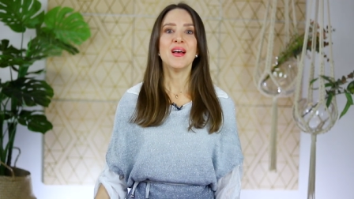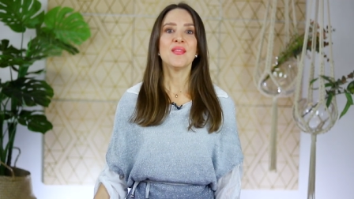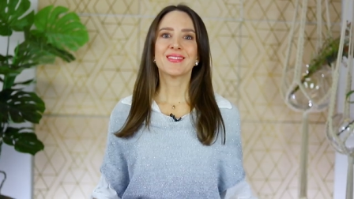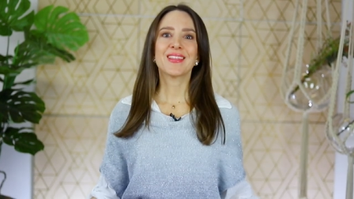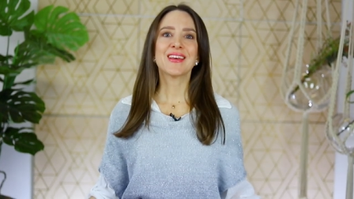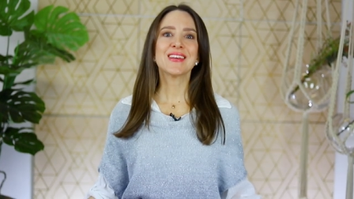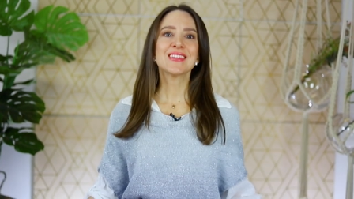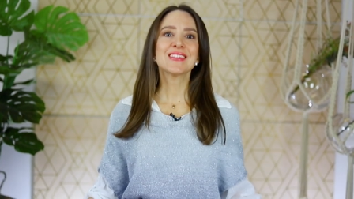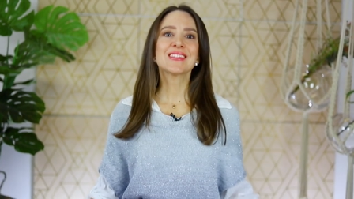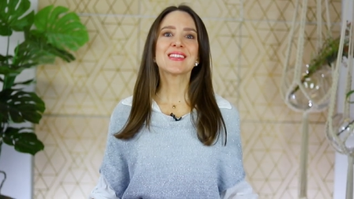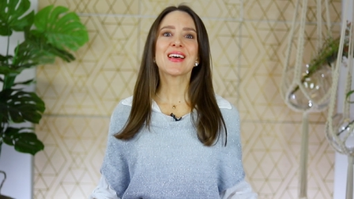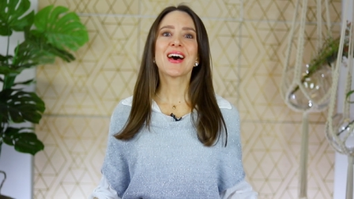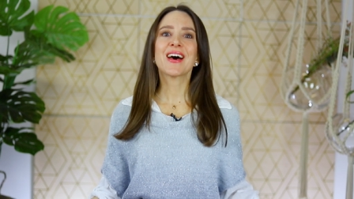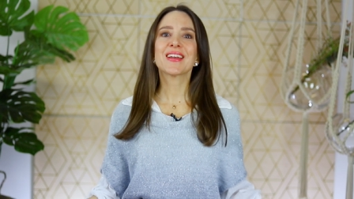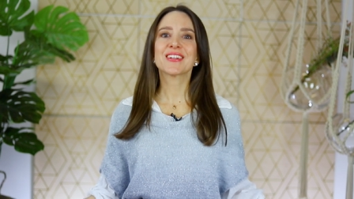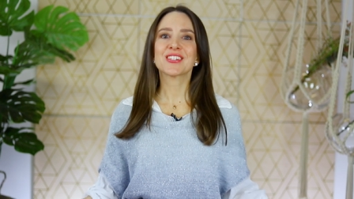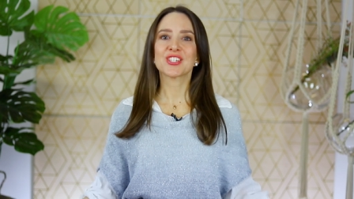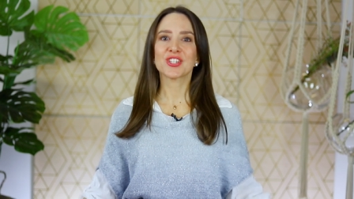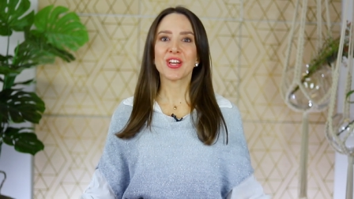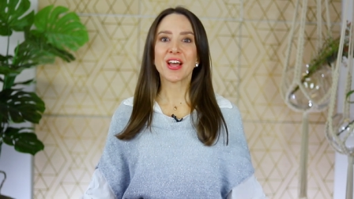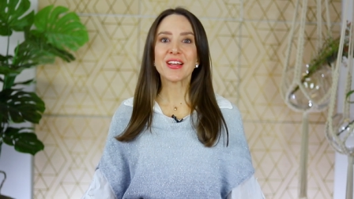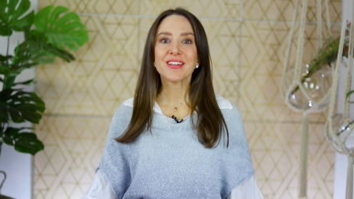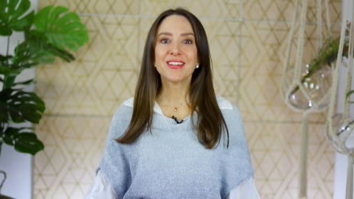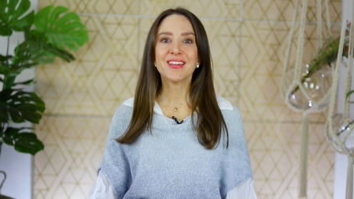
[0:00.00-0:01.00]
They start
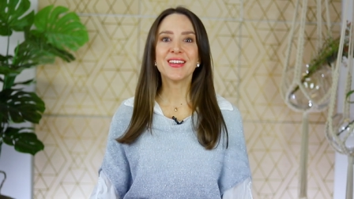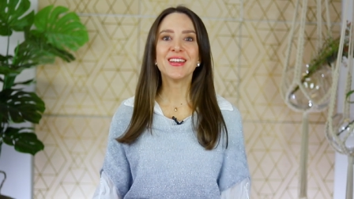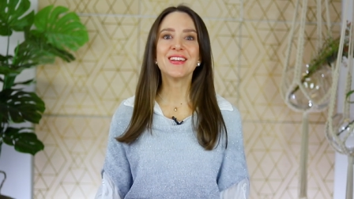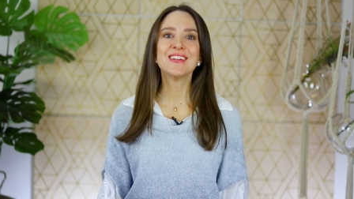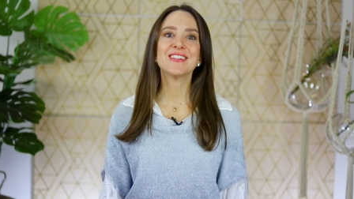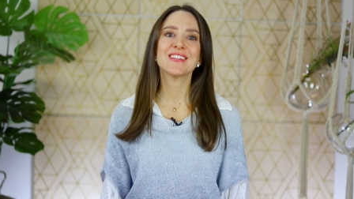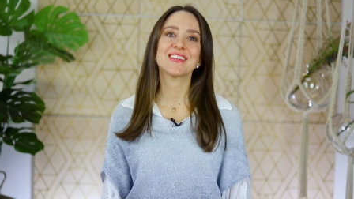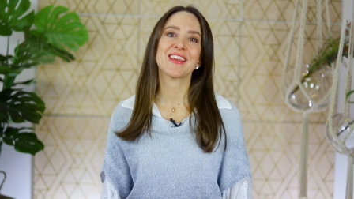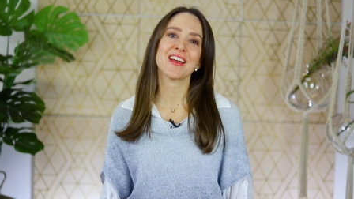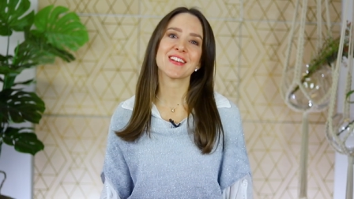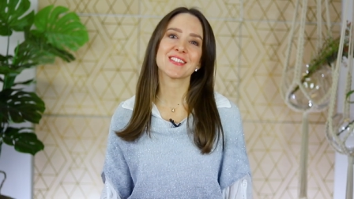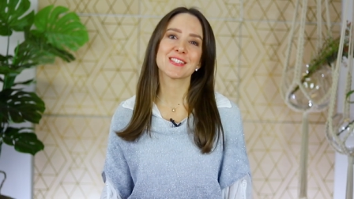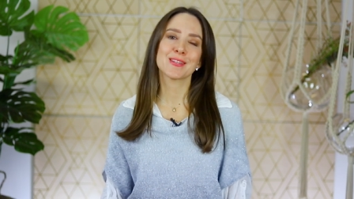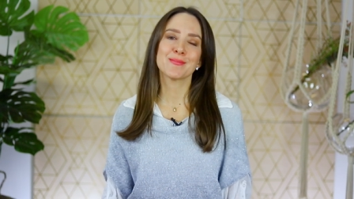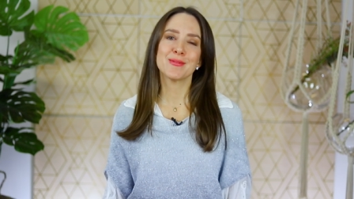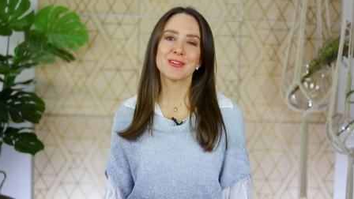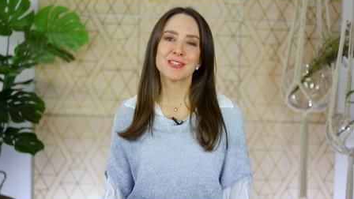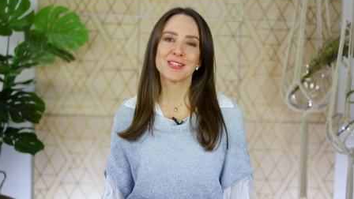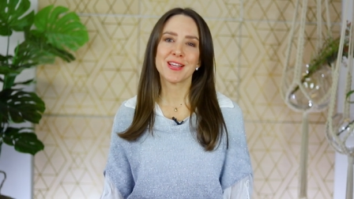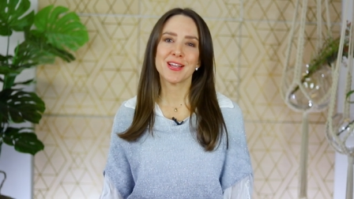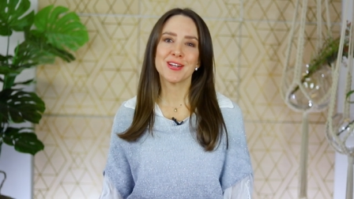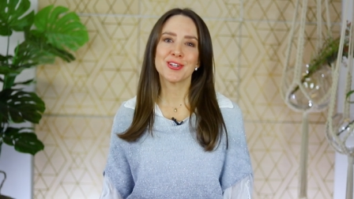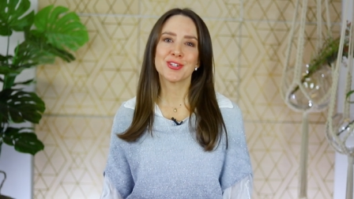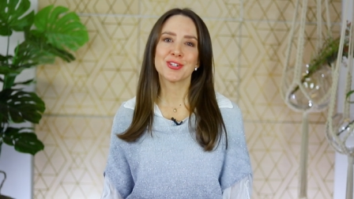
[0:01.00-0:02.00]
chatting to get some
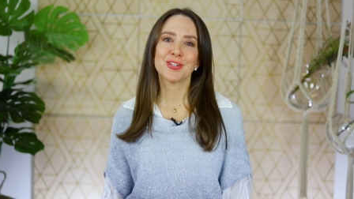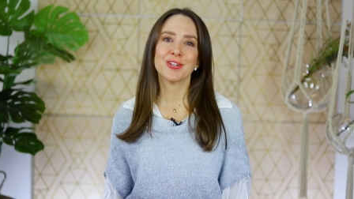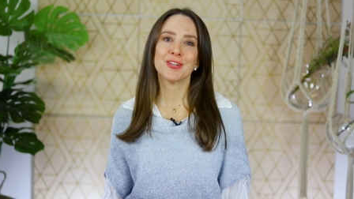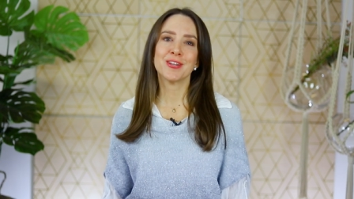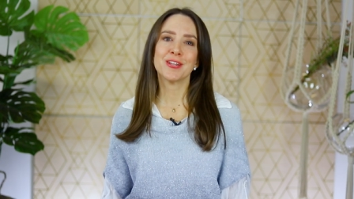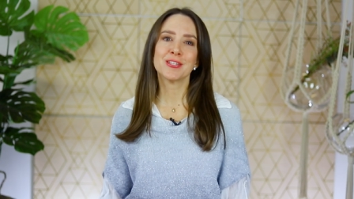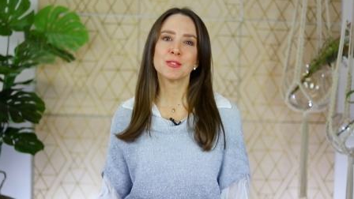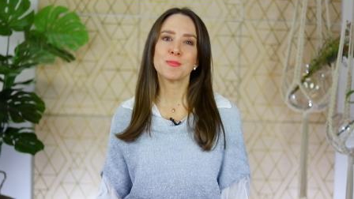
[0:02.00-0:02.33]
attention,